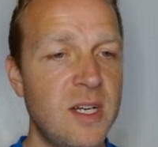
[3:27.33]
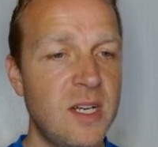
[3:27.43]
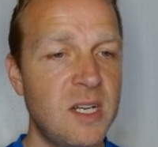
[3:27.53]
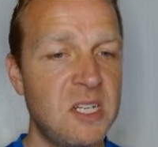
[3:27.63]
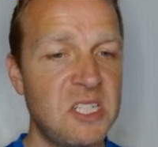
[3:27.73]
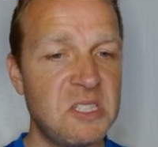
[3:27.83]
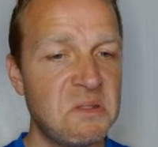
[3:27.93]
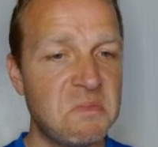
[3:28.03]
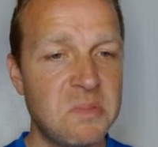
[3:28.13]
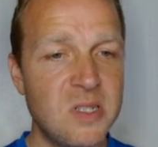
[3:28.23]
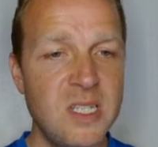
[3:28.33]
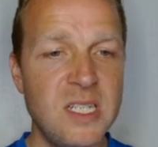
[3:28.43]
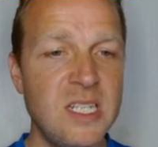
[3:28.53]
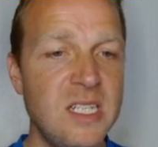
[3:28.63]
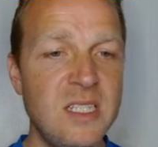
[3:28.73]
it's a pretty
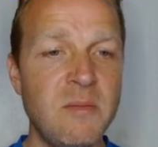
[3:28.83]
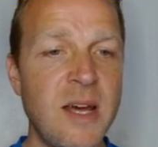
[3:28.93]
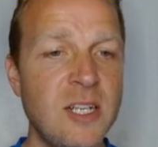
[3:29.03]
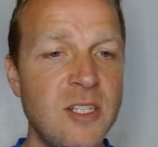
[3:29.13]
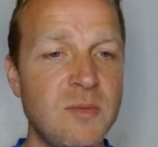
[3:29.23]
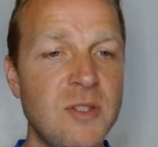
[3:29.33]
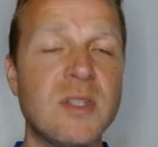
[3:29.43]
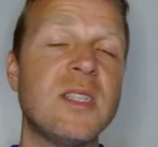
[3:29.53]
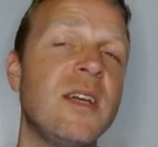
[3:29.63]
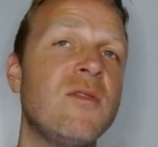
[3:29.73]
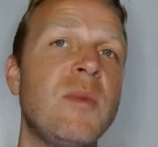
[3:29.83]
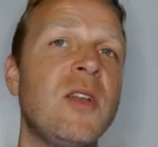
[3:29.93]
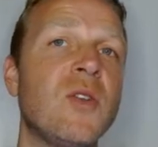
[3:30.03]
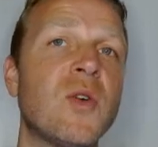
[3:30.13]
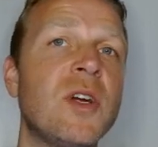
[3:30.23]
easy matchup. You can save the
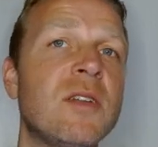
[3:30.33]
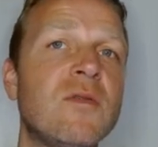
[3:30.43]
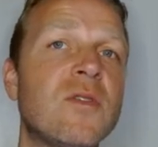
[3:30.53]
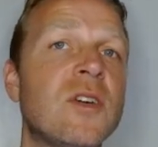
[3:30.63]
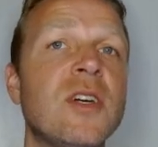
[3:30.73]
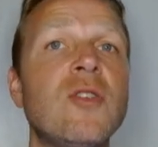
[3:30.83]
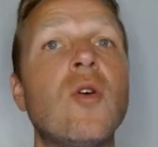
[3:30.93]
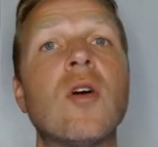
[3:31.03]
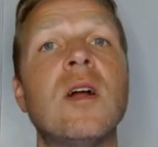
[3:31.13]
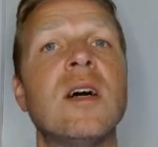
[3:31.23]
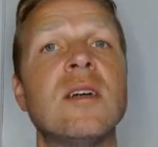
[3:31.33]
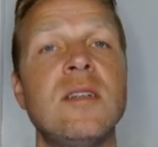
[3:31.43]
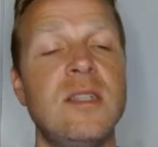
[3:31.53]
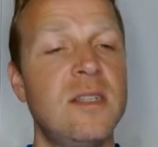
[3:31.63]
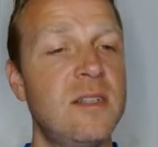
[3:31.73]
Mandalorian for an Aura
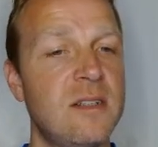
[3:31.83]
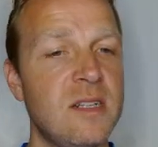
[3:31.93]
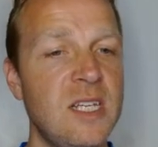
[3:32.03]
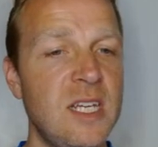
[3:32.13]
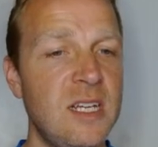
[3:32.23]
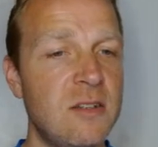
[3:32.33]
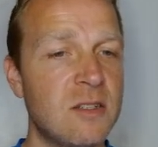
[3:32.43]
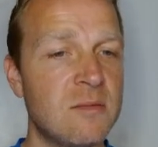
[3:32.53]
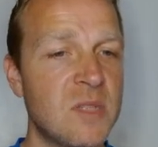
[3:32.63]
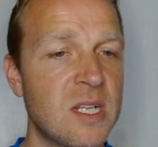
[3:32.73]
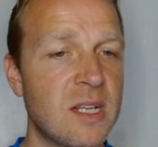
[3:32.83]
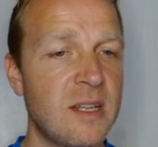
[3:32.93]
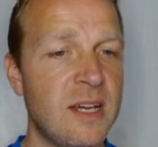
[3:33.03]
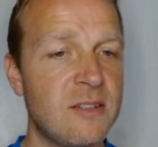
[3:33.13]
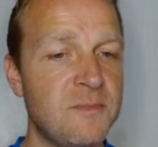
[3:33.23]
lead or something like
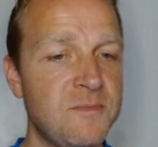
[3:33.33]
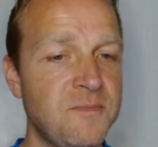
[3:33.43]
that.